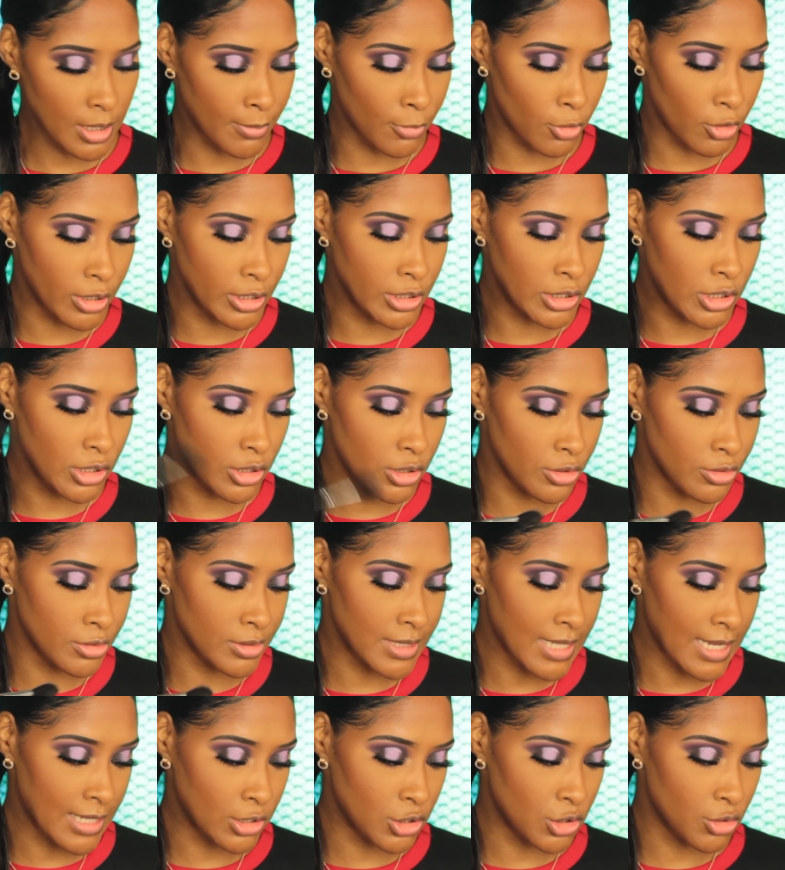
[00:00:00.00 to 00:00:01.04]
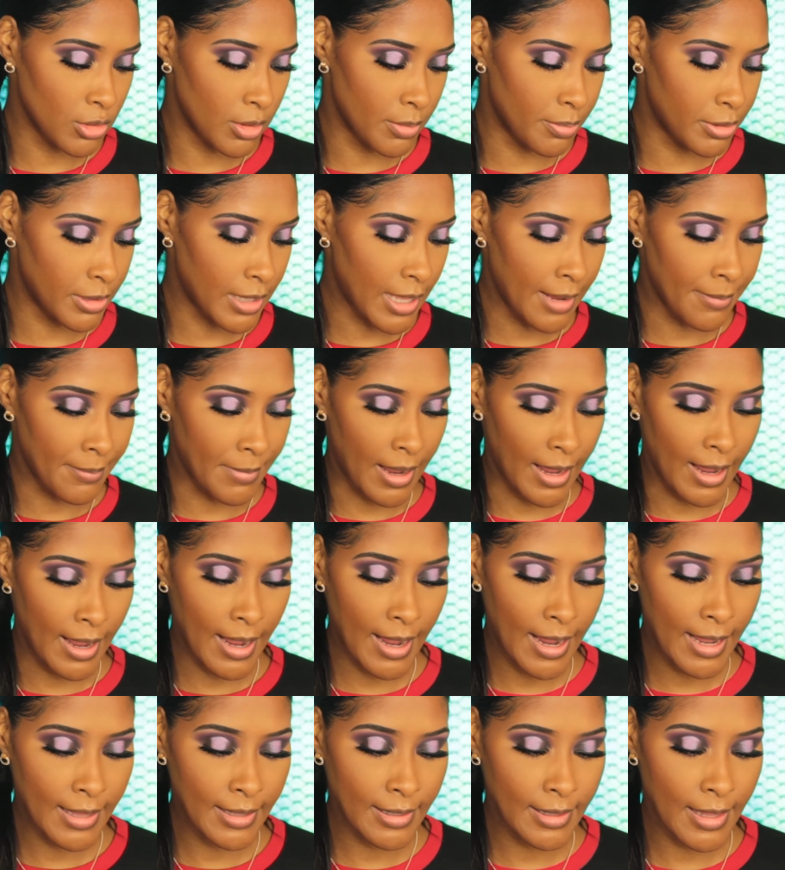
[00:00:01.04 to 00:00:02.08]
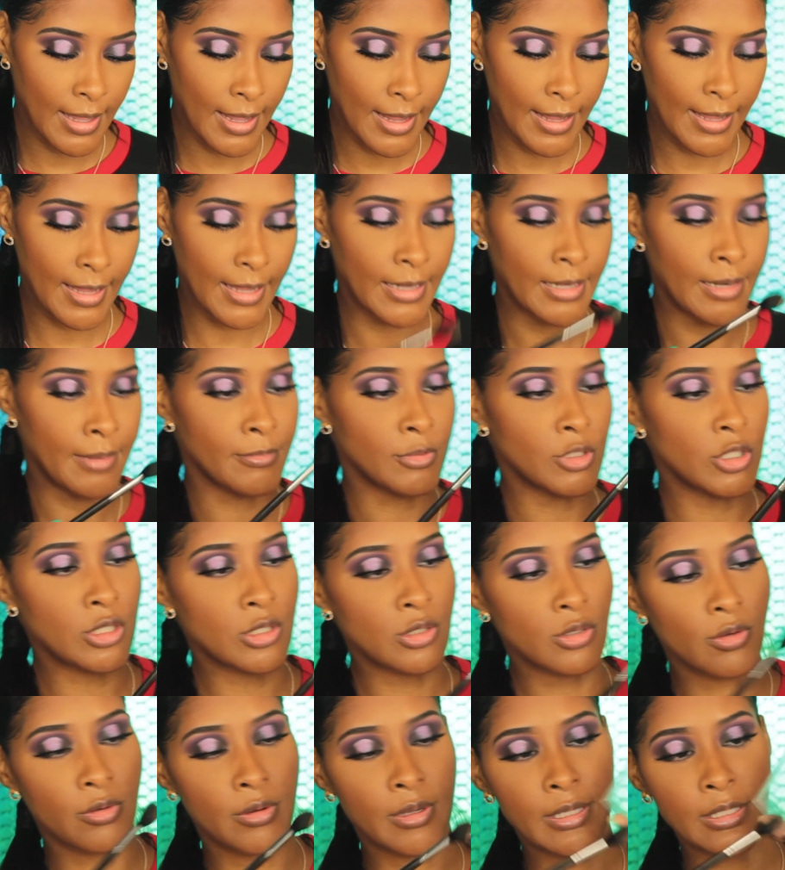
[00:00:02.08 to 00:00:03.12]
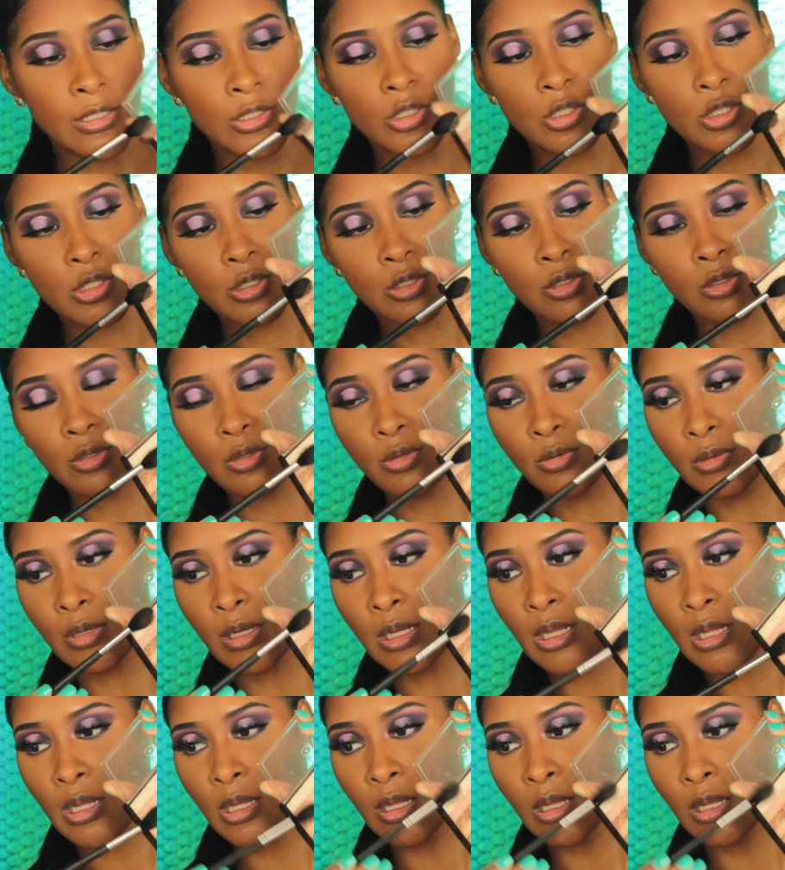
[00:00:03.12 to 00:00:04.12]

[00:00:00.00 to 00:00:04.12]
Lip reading: I'm going to use that to apply my highlight, and I'm just going to